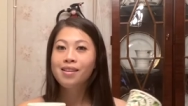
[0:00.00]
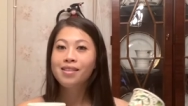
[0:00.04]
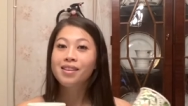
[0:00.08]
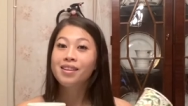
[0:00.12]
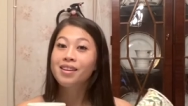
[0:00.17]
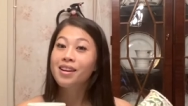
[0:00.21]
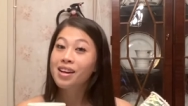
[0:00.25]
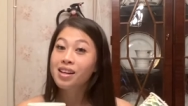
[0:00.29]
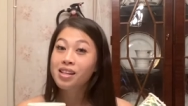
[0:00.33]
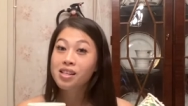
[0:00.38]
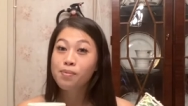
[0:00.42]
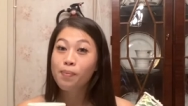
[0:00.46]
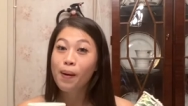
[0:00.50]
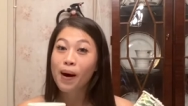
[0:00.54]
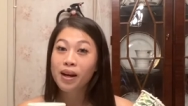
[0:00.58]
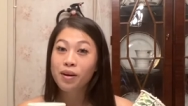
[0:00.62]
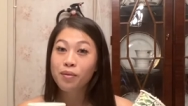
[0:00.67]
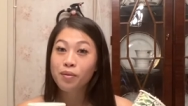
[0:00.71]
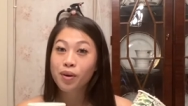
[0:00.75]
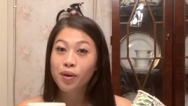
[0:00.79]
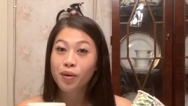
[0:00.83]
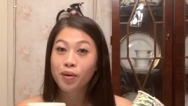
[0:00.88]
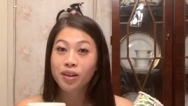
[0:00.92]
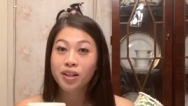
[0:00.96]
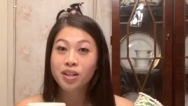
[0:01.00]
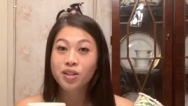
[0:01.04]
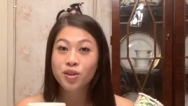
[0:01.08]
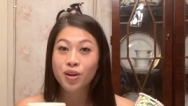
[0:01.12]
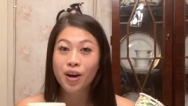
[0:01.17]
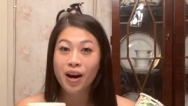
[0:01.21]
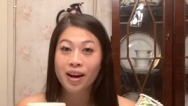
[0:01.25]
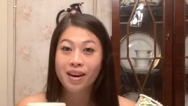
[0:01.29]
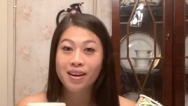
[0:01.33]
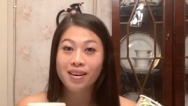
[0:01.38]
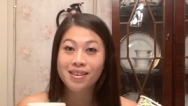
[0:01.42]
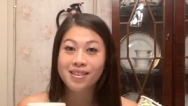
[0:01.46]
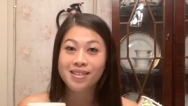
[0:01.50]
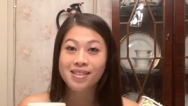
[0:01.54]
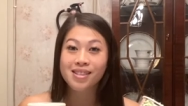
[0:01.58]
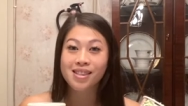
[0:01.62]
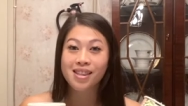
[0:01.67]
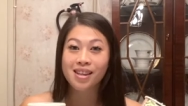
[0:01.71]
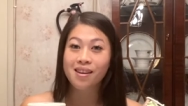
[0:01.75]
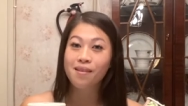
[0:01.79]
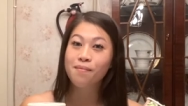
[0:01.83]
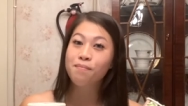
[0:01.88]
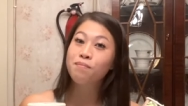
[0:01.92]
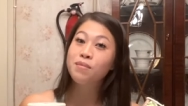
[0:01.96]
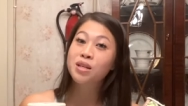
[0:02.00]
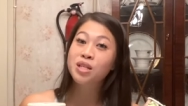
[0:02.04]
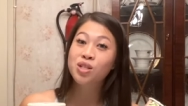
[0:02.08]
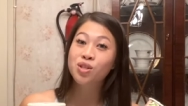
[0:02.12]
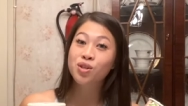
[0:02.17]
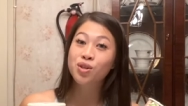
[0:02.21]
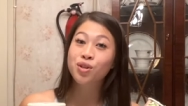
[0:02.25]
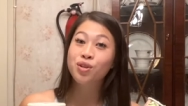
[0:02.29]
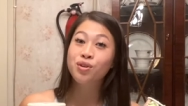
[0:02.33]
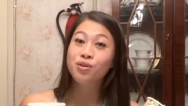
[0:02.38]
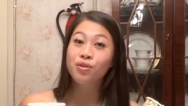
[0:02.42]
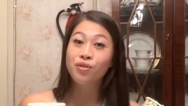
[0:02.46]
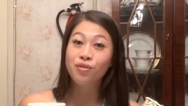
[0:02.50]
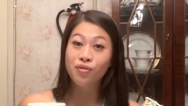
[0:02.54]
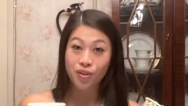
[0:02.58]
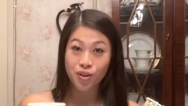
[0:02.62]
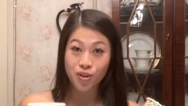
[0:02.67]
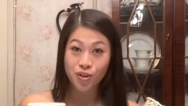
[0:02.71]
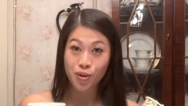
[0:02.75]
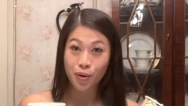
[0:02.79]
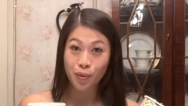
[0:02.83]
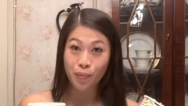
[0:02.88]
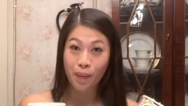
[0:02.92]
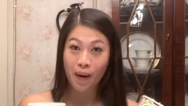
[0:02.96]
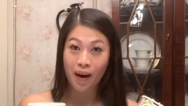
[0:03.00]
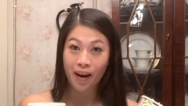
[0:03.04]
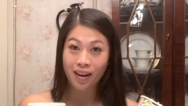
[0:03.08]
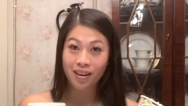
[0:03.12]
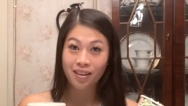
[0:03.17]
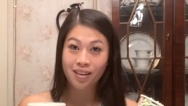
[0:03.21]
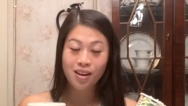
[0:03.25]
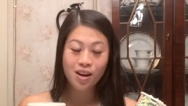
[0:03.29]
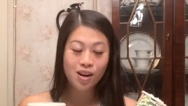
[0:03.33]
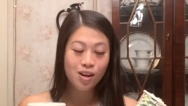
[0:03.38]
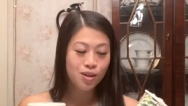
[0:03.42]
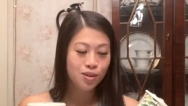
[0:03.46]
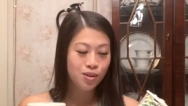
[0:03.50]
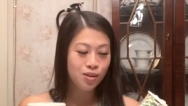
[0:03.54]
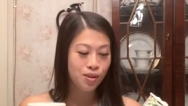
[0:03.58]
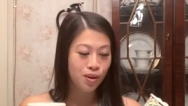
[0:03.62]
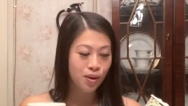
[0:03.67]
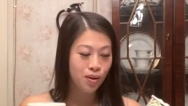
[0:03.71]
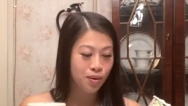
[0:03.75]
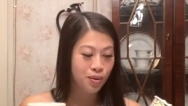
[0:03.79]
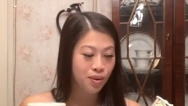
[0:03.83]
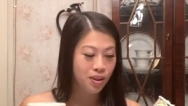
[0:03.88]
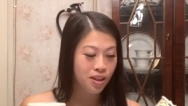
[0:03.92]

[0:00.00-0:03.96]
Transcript: The next pint we're going to try is the Mr. Universal pint. So